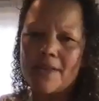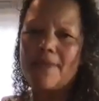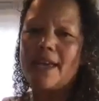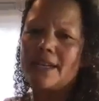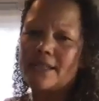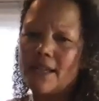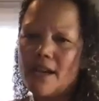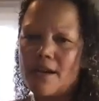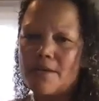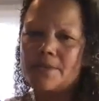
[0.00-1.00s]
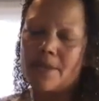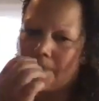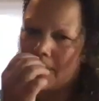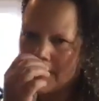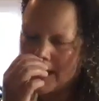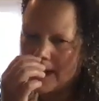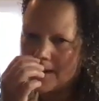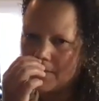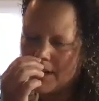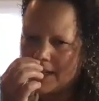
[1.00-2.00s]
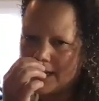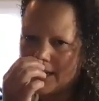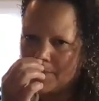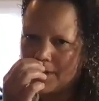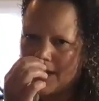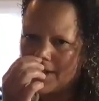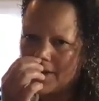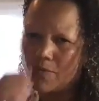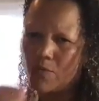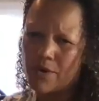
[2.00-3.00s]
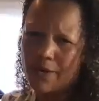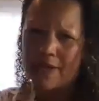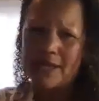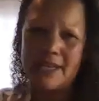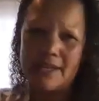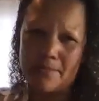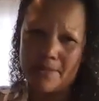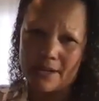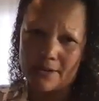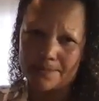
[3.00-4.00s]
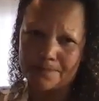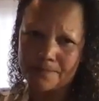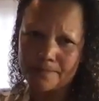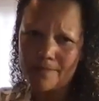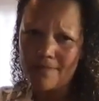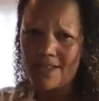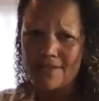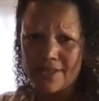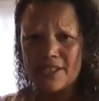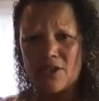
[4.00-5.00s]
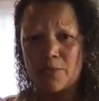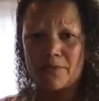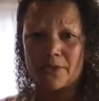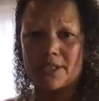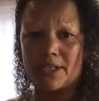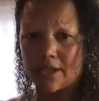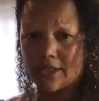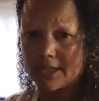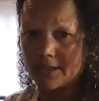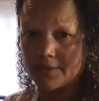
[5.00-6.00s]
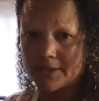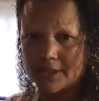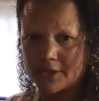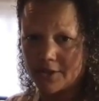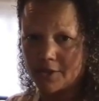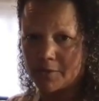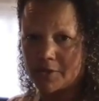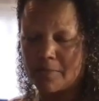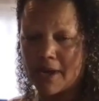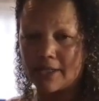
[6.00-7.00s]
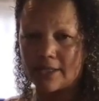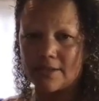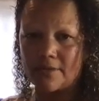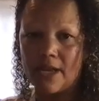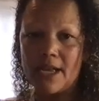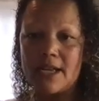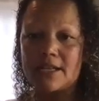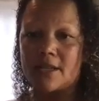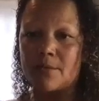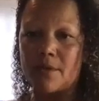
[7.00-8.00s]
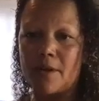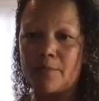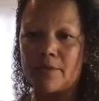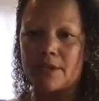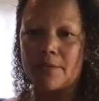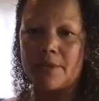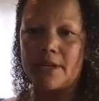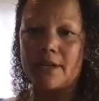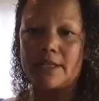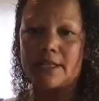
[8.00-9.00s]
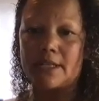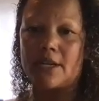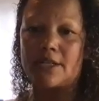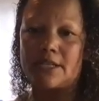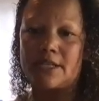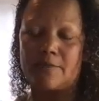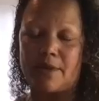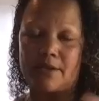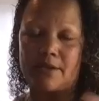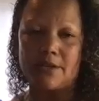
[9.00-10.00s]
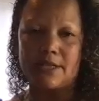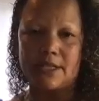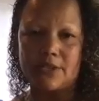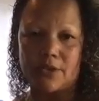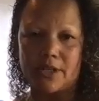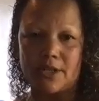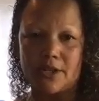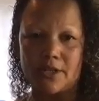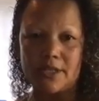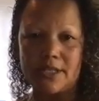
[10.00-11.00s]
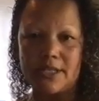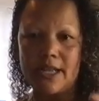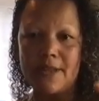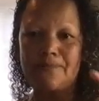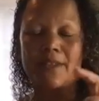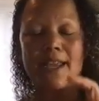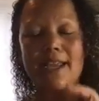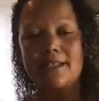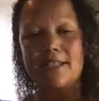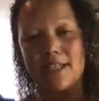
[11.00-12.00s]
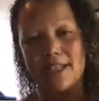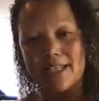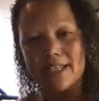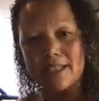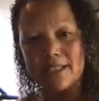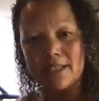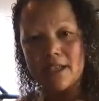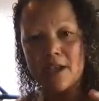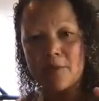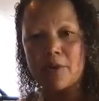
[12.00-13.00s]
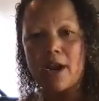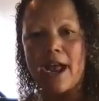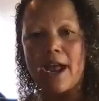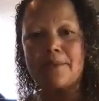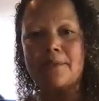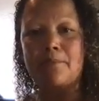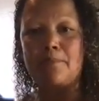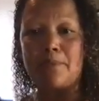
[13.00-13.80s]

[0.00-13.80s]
and that is something that I realized I didn't put on there. We're thinking about, and this is open for discussion. I'd love to hear your perspective. Some of our preliminary discussions have been around the district nurse and Denise perhaps